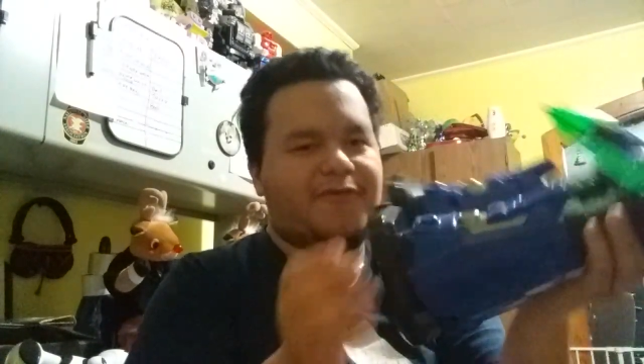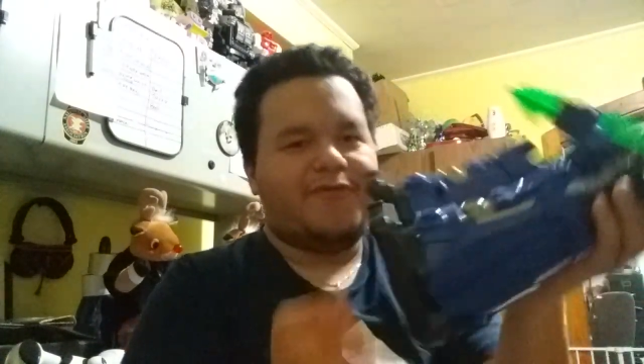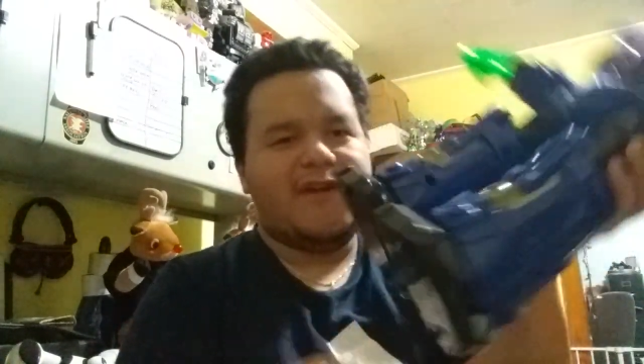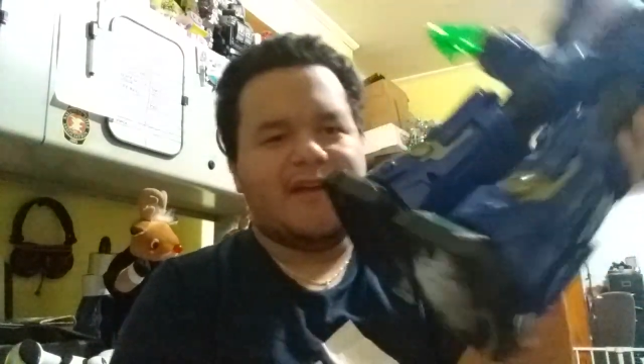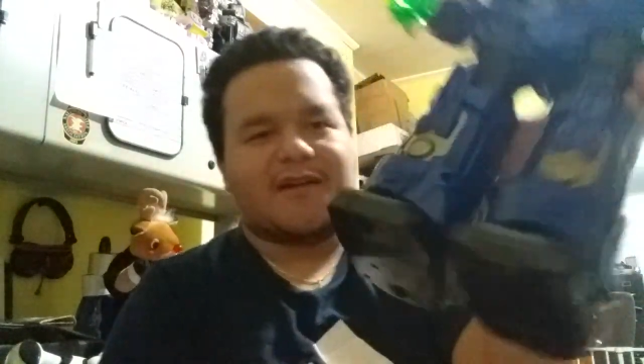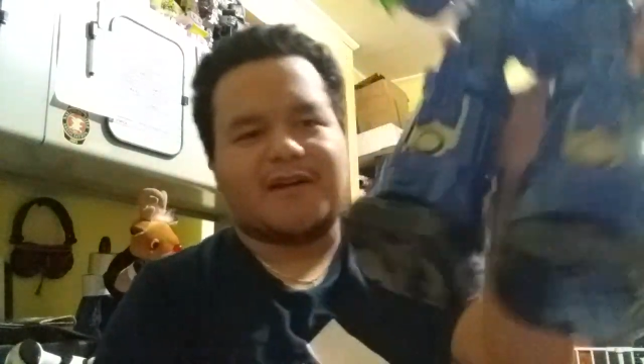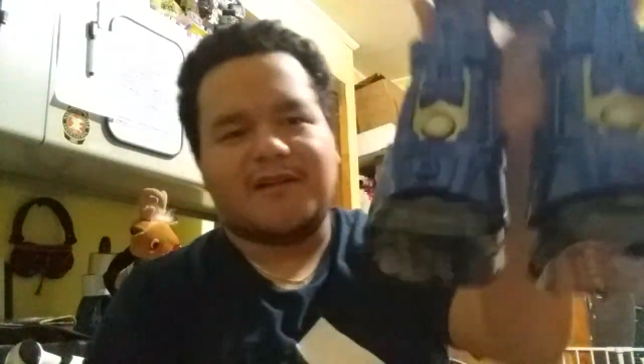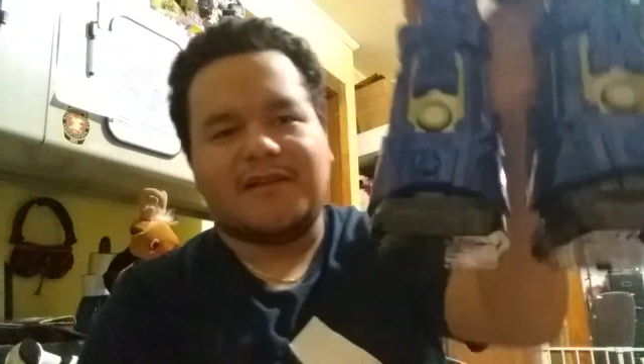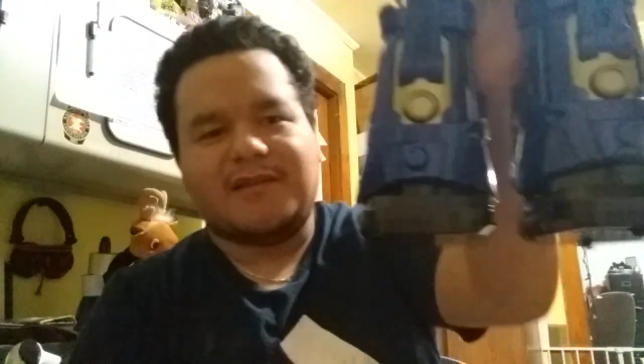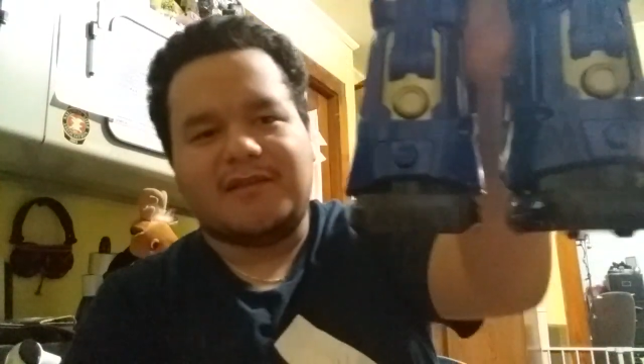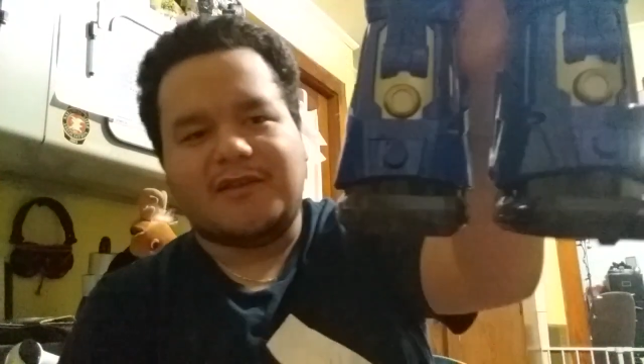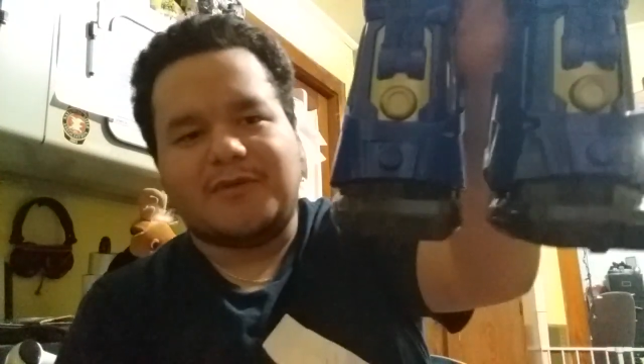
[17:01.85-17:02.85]
feet are a little
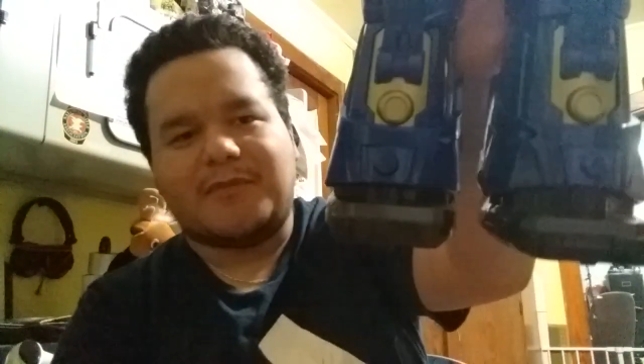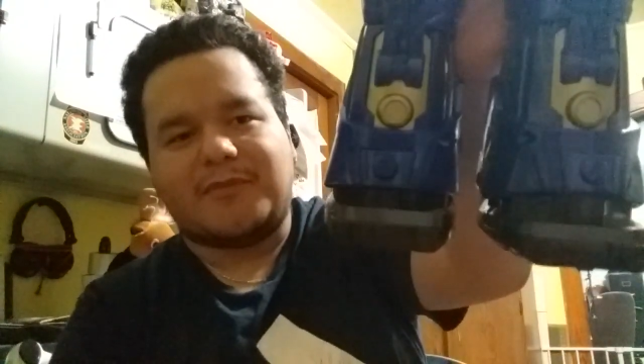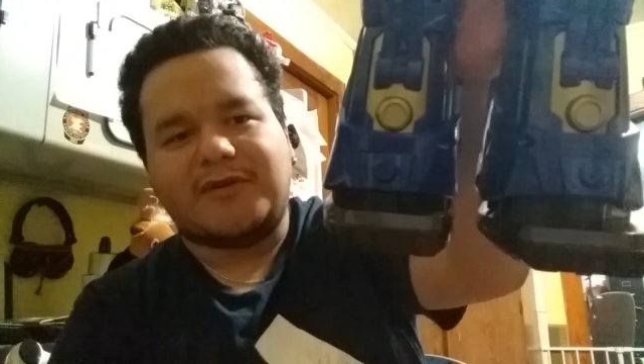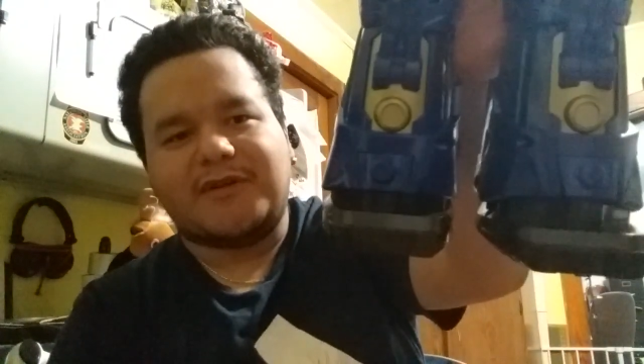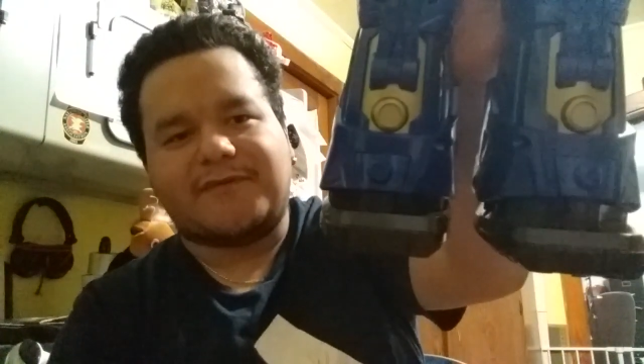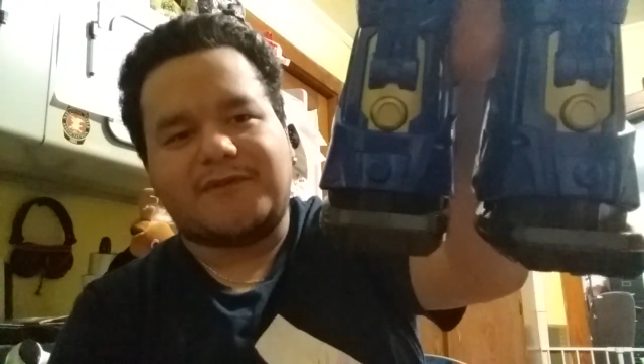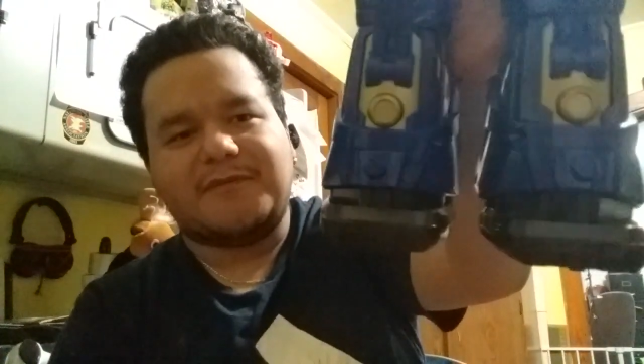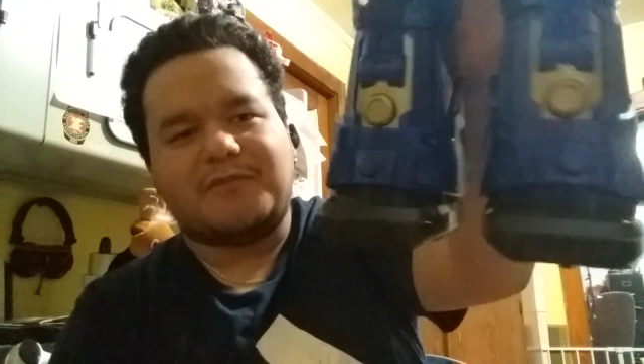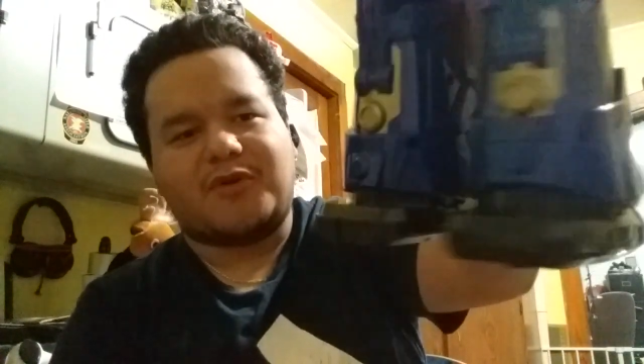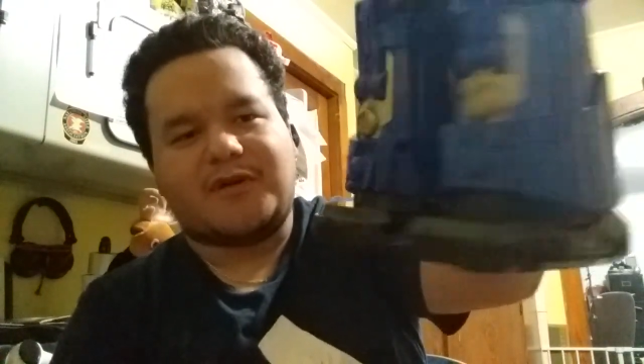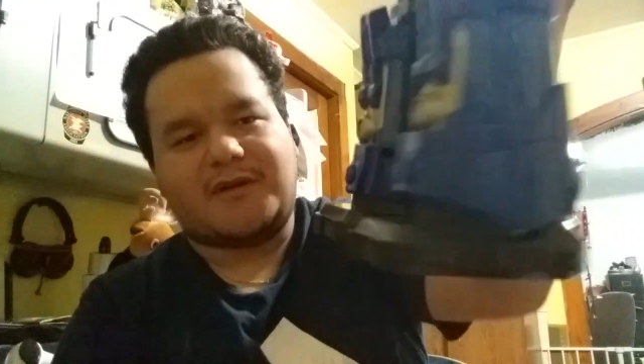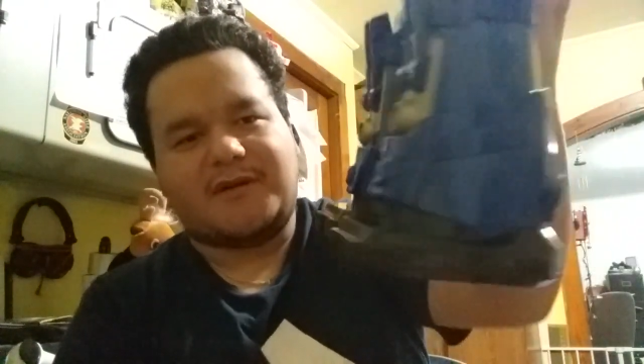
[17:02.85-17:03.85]
bit more different, more